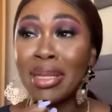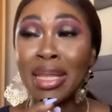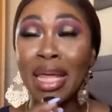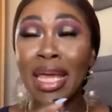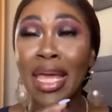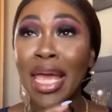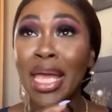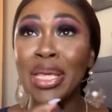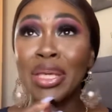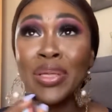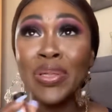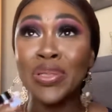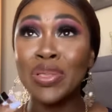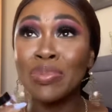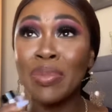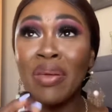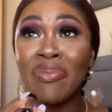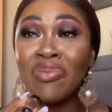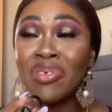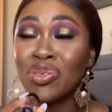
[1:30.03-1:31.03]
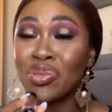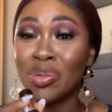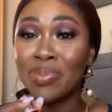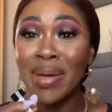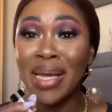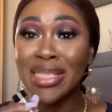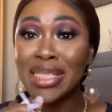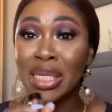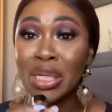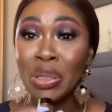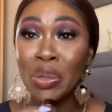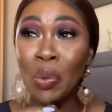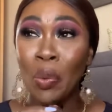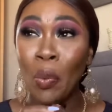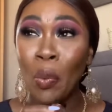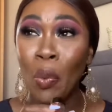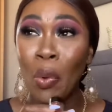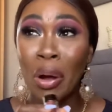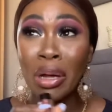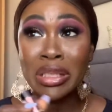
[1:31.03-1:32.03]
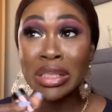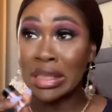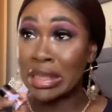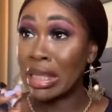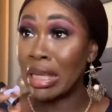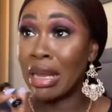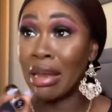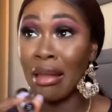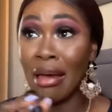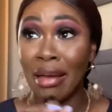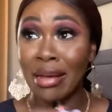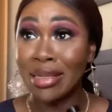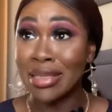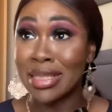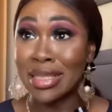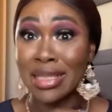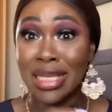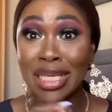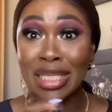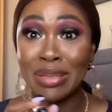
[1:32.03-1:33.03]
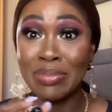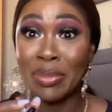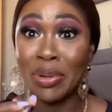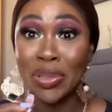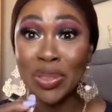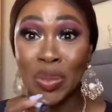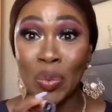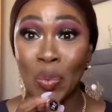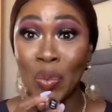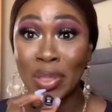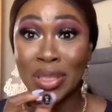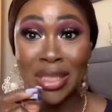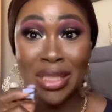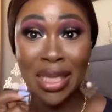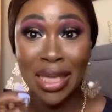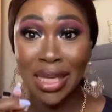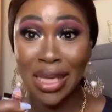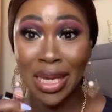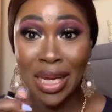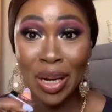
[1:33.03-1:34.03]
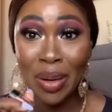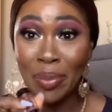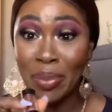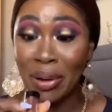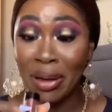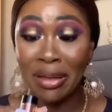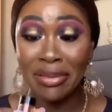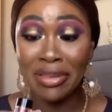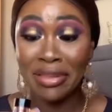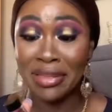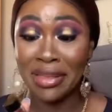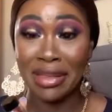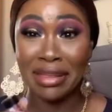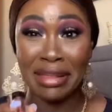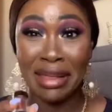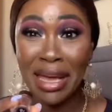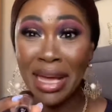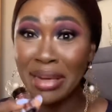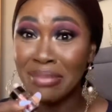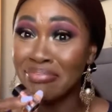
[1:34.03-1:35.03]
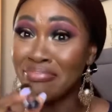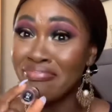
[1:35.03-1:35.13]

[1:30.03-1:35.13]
they get used maybe for dramatic look once in like 6 months or once a year, but other than that,